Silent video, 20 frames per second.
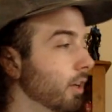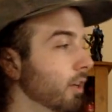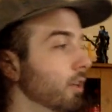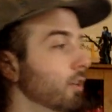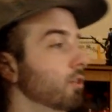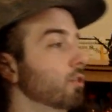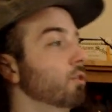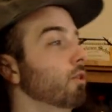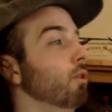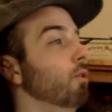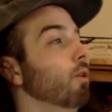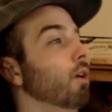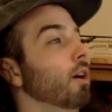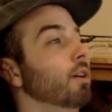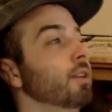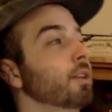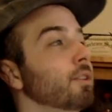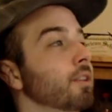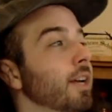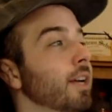So our
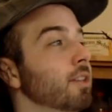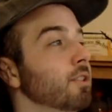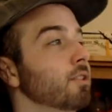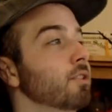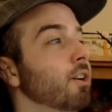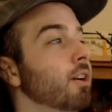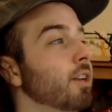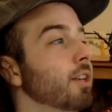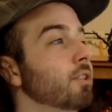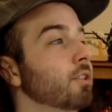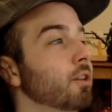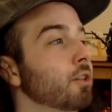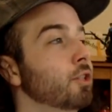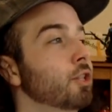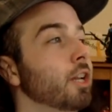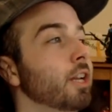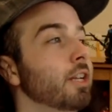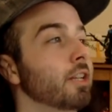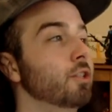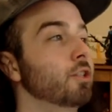delta S naught is our
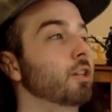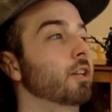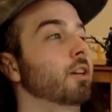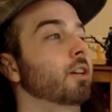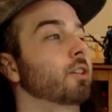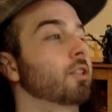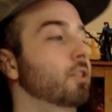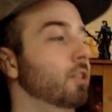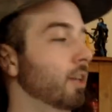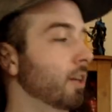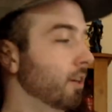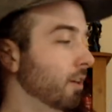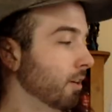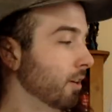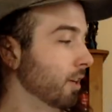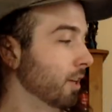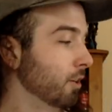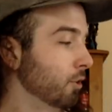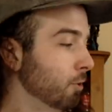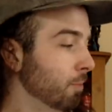change in our standard
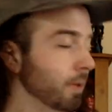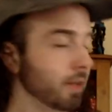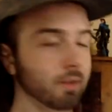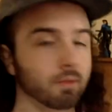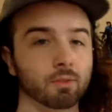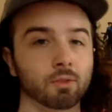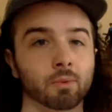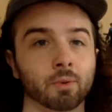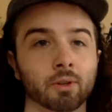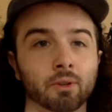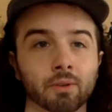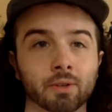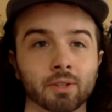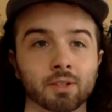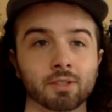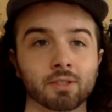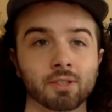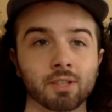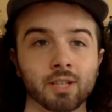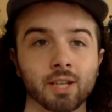entropy. So we're going to
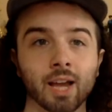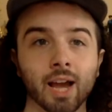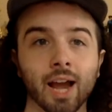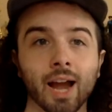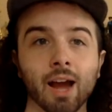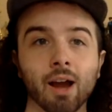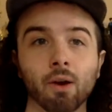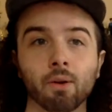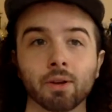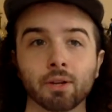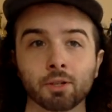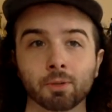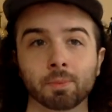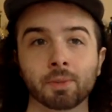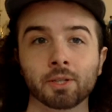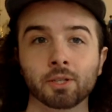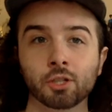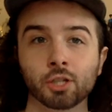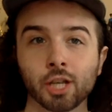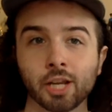see how entropy
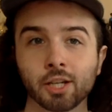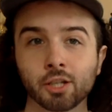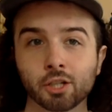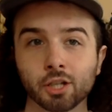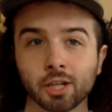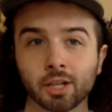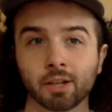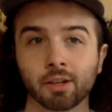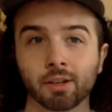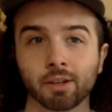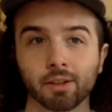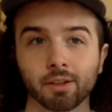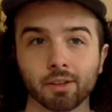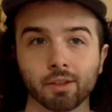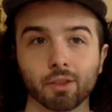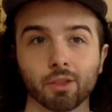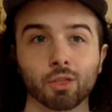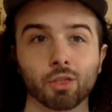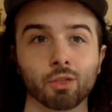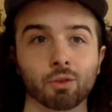is changing
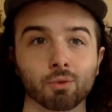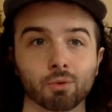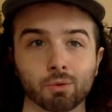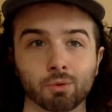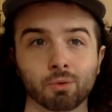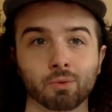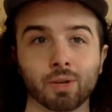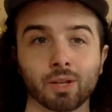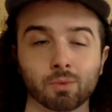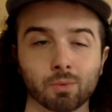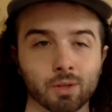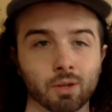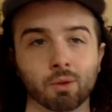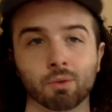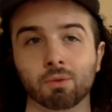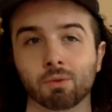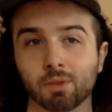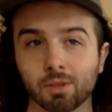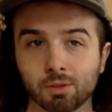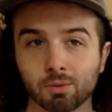as we go
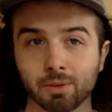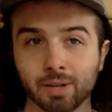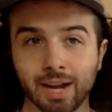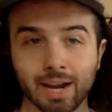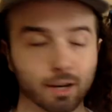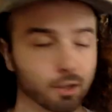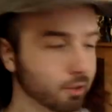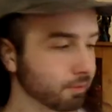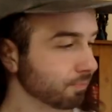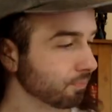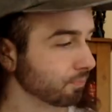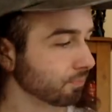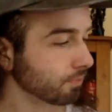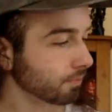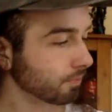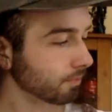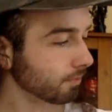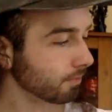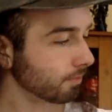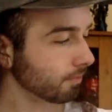through this reaction.
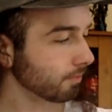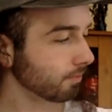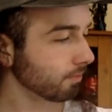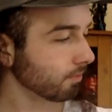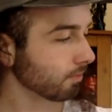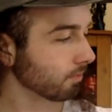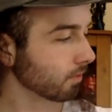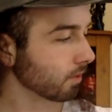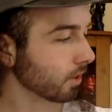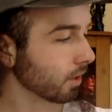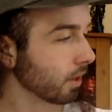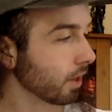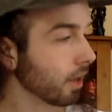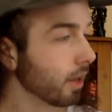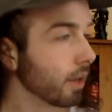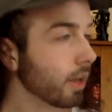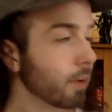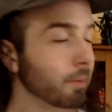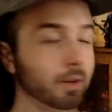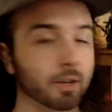
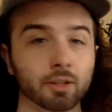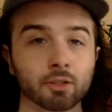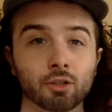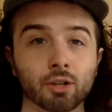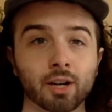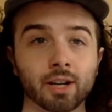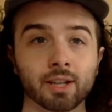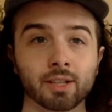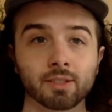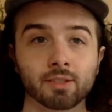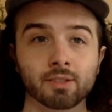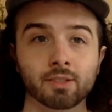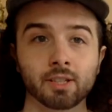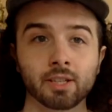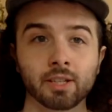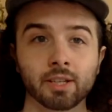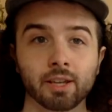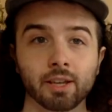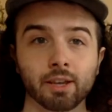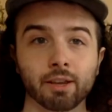We're going to try and
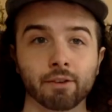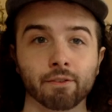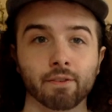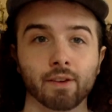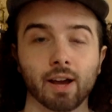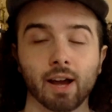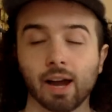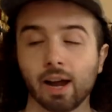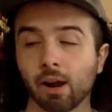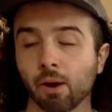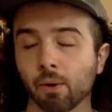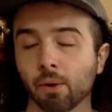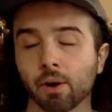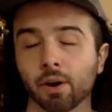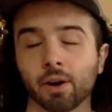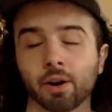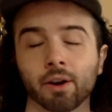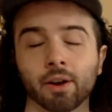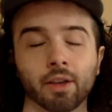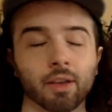see if
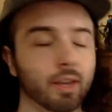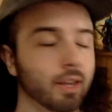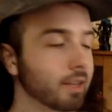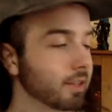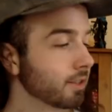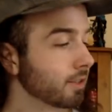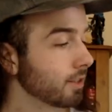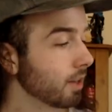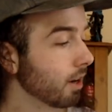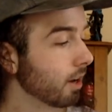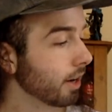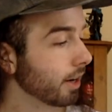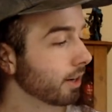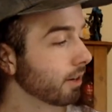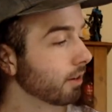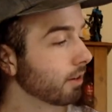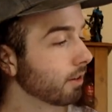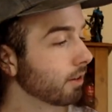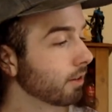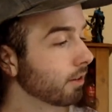our sign
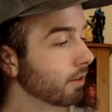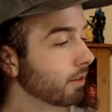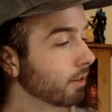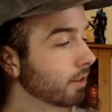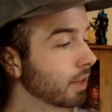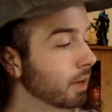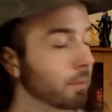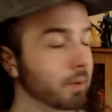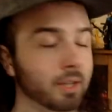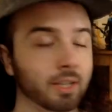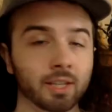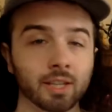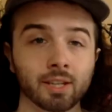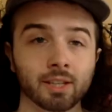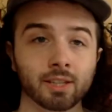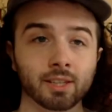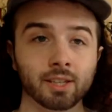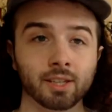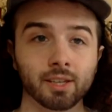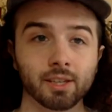that we get at
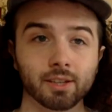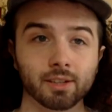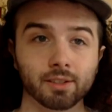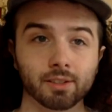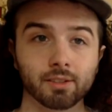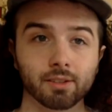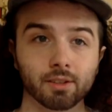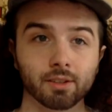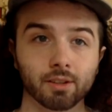the end